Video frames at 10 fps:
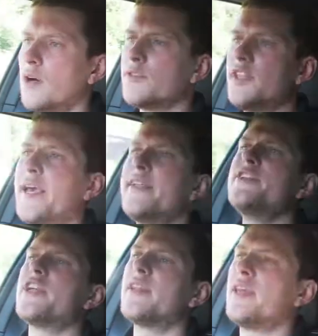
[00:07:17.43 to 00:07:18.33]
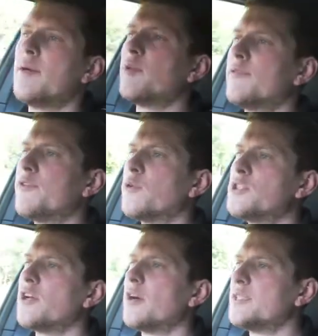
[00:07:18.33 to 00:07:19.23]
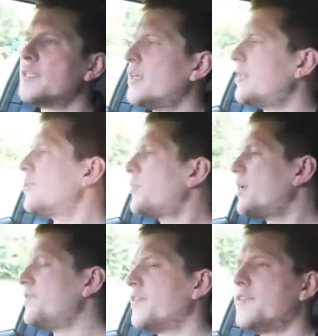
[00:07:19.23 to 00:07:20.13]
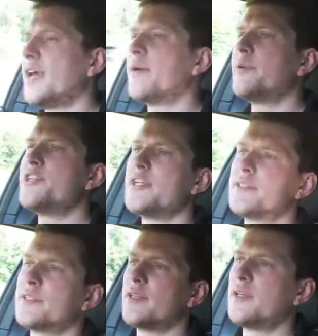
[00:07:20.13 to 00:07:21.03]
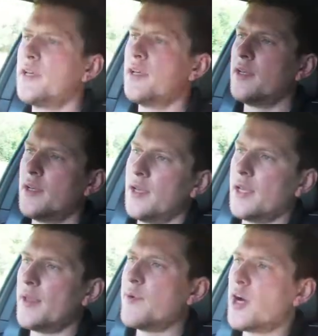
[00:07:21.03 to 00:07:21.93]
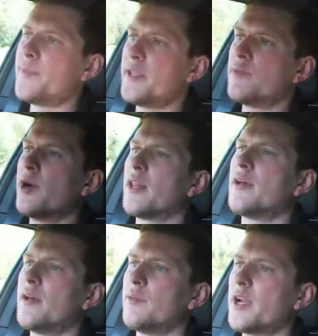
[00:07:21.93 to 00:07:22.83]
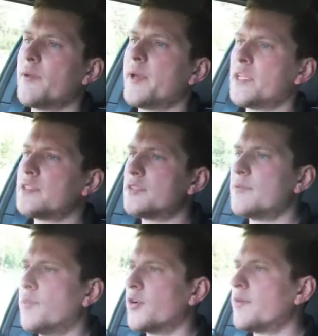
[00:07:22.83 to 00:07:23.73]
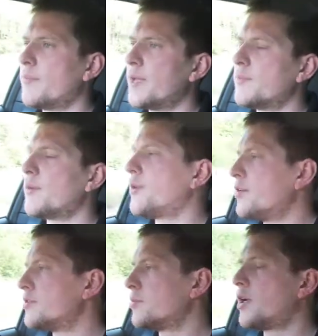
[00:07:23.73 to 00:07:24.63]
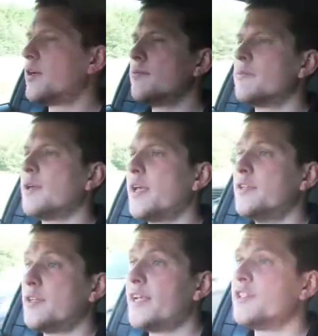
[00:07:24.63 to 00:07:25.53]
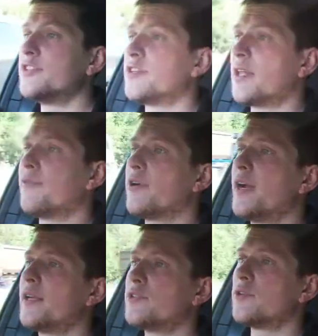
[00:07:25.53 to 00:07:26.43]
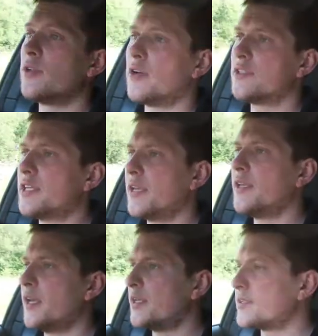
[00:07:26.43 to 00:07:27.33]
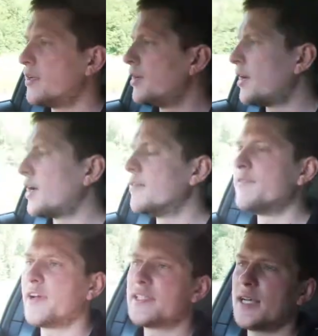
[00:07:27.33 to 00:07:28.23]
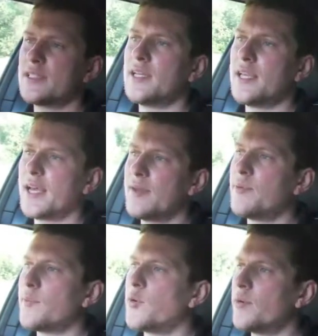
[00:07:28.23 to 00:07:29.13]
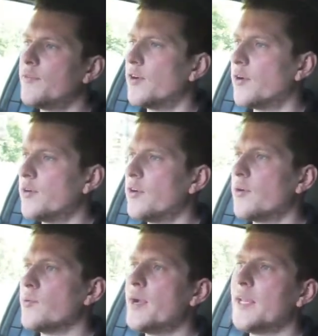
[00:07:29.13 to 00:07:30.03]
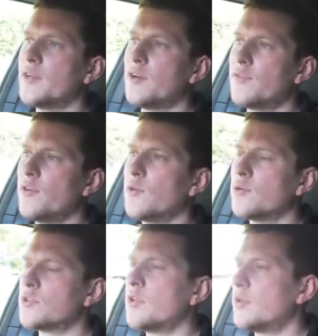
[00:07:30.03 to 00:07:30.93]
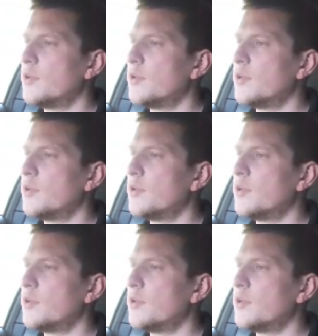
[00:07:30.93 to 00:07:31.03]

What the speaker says: Obviously, the engine in the M140i is the B58, which is, in my opinion, one of the best modern BMWs, well, engines that they've created in sort of the last 10 years. Fantastically capable with not really a lot of flaws.